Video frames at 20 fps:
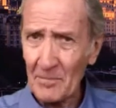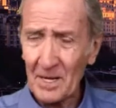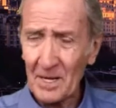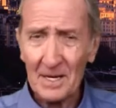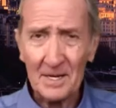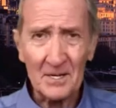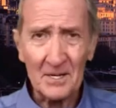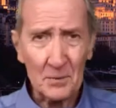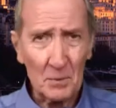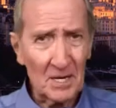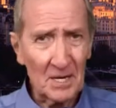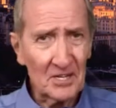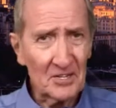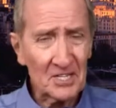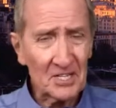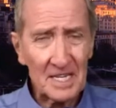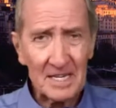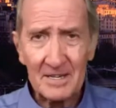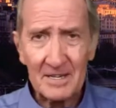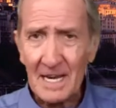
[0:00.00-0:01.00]
because when you
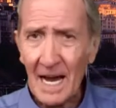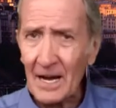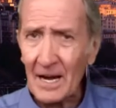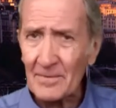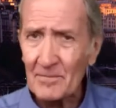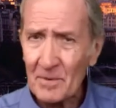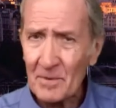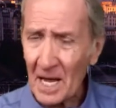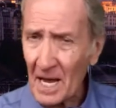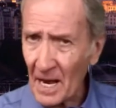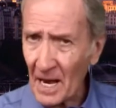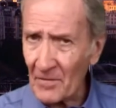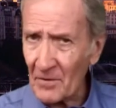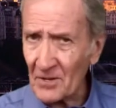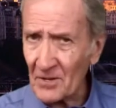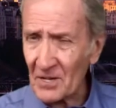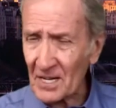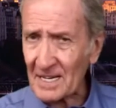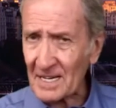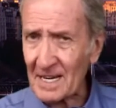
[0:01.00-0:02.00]
sit down,
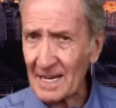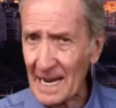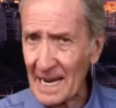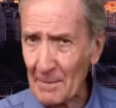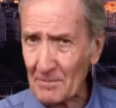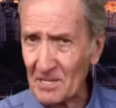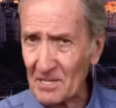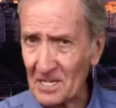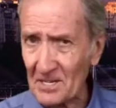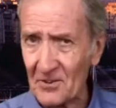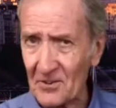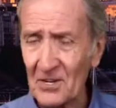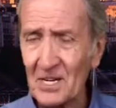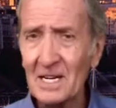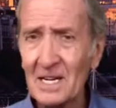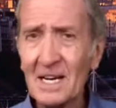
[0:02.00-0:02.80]
everything collapses